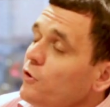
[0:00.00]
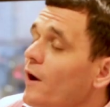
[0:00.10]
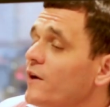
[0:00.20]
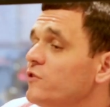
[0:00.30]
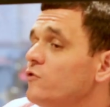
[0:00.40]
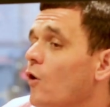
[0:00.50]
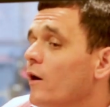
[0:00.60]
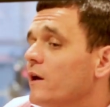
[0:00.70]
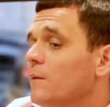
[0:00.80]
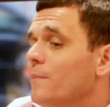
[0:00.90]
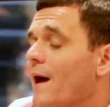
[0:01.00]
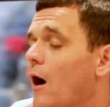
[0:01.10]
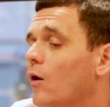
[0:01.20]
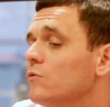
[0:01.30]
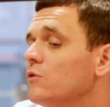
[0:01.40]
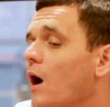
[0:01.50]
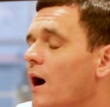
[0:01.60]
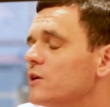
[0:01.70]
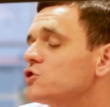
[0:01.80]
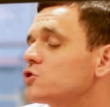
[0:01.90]
So you're actually talking about
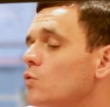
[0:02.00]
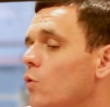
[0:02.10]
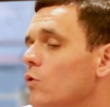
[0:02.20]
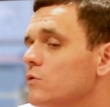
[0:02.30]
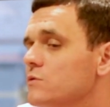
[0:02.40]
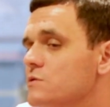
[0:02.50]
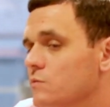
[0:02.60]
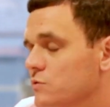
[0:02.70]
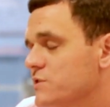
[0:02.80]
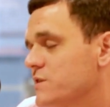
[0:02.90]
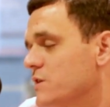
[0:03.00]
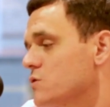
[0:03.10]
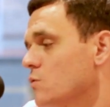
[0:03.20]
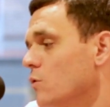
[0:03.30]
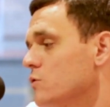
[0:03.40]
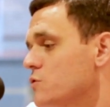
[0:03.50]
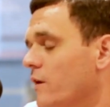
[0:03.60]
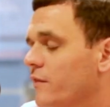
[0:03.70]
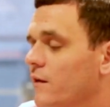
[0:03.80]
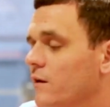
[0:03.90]
schools, we'll just say schools or
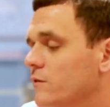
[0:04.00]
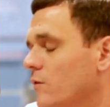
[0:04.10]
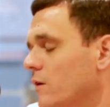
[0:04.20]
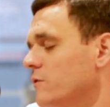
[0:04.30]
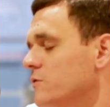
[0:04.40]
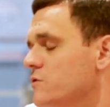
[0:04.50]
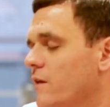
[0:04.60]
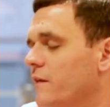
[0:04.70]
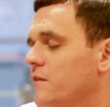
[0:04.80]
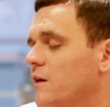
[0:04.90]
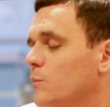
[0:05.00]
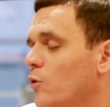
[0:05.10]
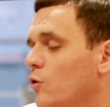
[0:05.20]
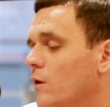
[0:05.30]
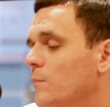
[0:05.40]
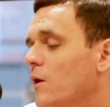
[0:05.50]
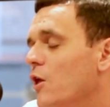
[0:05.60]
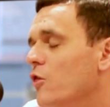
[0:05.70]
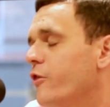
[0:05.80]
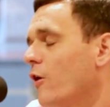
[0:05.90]
athletic directors or the athletic program,
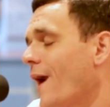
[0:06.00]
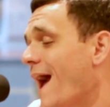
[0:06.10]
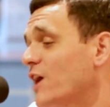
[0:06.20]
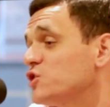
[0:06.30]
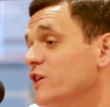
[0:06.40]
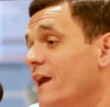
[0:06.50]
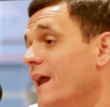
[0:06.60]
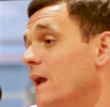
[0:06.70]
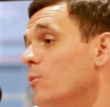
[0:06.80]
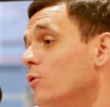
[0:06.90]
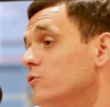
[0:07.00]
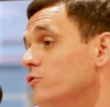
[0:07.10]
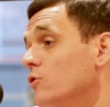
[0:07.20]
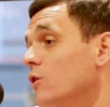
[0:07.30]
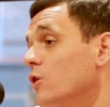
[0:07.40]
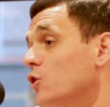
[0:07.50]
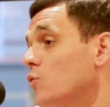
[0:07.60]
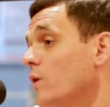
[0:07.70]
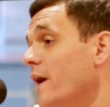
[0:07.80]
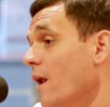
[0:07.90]
they're actually able to
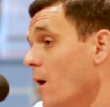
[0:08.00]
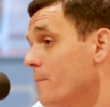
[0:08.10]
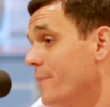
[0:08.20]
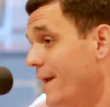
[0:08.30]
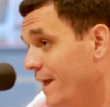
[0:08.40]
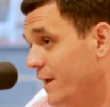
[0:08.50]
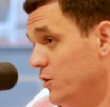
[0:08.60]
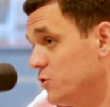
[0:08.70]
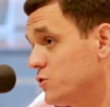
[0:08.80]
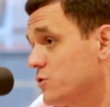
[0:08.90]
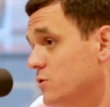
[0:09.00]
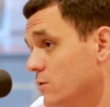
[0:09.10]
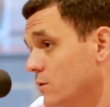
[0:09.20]
create a page